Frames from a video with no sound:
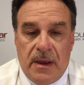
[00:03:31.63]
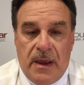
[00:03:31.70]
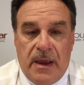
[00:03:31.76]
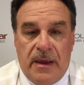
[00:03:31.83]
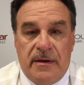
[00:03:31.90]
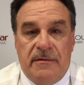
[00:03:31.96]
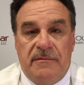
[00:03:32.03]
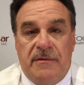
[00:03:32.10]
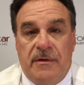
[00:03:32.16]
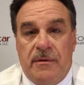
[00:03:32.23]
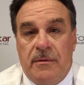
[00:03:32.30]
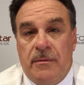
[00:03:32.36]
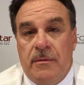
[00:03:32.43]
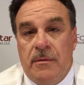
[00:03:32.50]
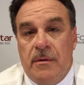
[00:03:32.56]
and if
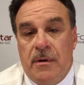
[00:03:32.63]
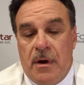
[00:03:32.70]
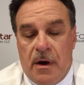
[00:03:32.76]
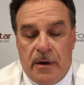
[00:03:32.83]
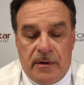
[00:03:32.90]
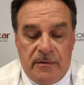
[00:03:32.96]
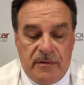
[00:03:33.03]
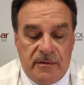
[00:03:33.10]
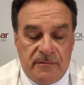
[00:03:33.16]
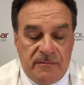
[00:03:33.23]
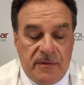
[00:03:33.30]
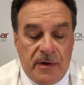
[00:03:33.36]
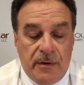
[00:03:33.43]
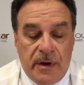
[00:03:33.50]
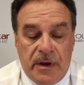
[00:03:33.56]
you are
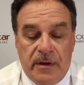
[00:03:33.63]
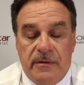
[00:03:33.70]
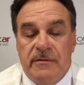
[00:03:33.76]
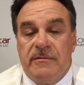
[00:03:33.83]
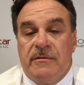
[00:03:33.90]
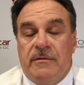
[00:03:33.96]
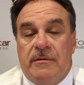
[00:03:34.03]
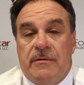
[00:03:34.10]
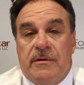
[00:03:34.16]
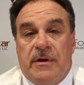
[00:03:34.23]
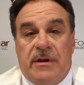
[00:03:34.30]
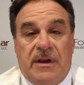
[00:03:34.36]
very concerned